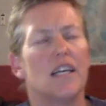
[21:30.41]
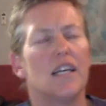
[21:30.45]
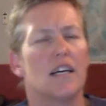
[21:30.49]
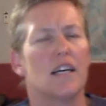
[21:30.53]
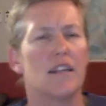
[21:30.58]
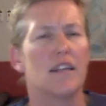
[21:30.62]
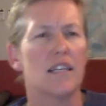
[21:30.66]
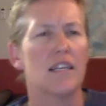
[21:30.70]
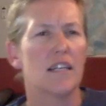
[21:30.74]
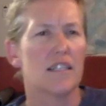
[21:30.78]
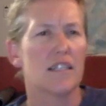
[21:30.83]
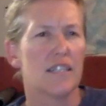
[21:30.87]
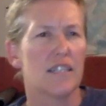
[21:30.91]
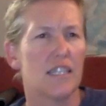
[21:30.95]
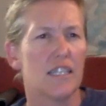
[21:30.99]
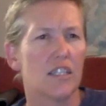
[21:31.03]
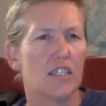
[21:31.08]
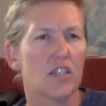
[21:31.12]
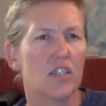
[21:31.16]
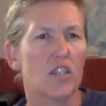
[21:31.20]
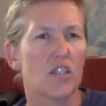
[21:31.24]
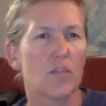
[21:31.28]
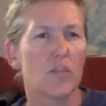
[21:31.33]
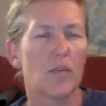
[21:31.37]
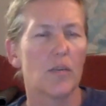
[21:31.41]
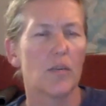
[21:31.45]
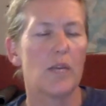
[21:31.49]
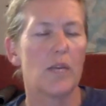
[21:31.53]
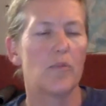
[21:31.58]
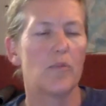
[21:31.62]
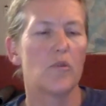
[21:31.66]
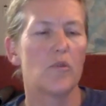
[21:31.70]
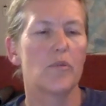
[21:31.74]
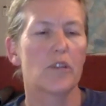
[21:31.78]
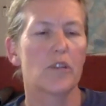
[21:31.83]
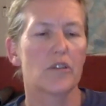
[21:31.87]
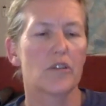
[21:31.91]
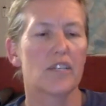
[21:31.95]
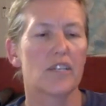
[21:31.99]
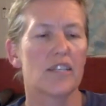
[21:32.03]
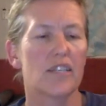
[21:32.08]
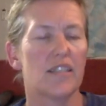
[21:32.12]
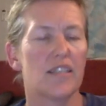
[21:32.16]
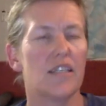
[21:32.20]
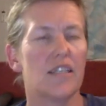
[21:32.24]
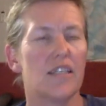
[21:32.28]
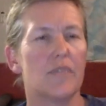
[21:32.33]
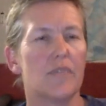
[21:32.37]
I think I see a lot of people
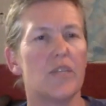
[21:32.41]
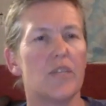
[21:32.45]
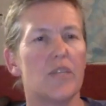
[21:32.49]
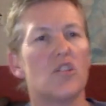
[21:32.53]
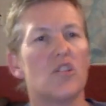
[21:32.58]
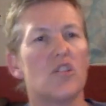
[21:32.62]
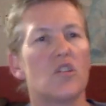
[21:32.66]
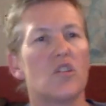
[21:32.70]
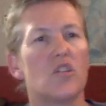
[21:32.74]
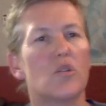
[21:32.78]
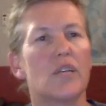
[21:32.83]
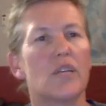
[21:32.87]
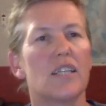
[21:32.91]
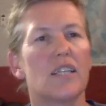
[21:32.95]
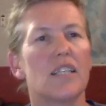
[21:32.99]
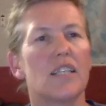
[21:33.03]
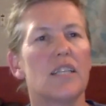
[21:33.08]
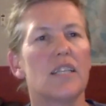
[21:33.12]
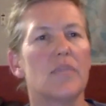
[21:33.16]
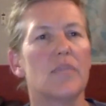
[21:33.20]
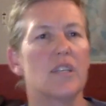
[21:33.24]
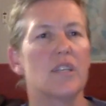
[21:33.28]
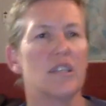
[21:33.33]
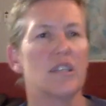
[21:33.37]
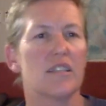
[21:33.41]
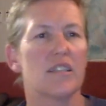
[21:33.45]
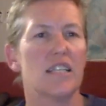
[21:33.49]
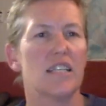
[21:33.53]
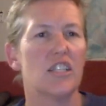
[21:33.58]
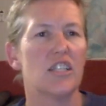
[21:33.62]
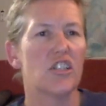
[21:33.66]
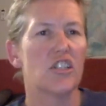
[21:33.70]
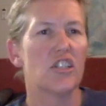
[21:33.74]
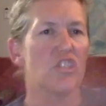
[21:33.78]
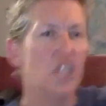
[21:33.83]
progressing a bit too quickly because they